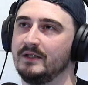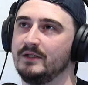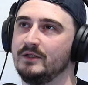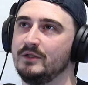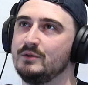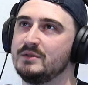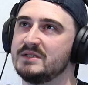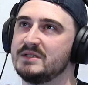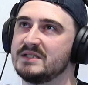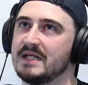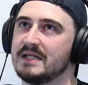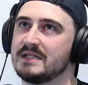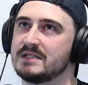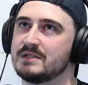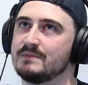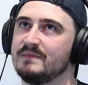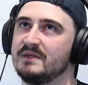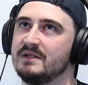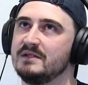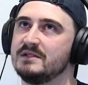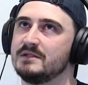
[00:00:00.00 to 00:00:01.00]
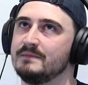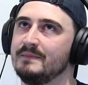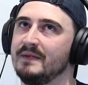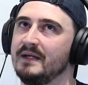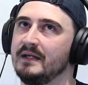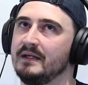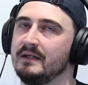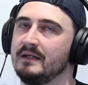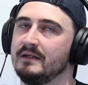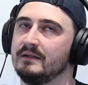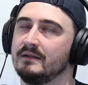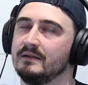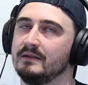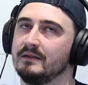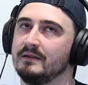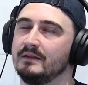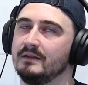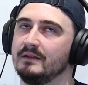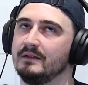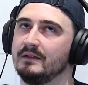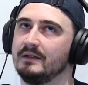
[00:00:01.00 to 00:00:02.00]
You said something to me
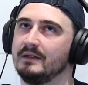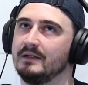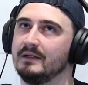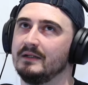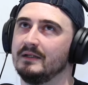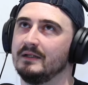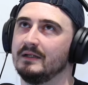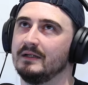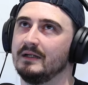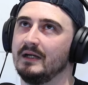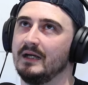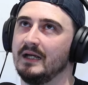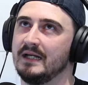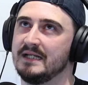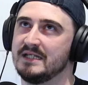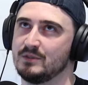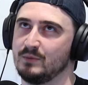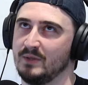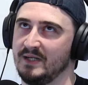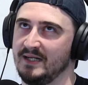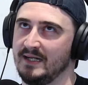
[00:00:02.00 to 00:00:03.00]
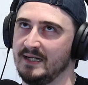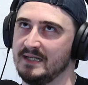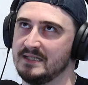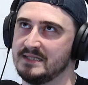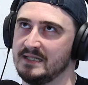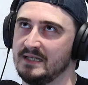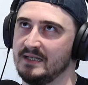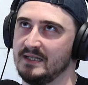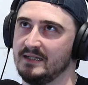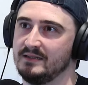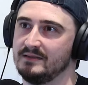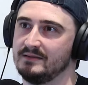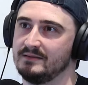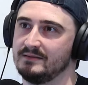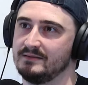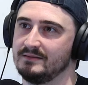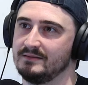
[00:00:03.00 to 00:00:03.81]
in 2018,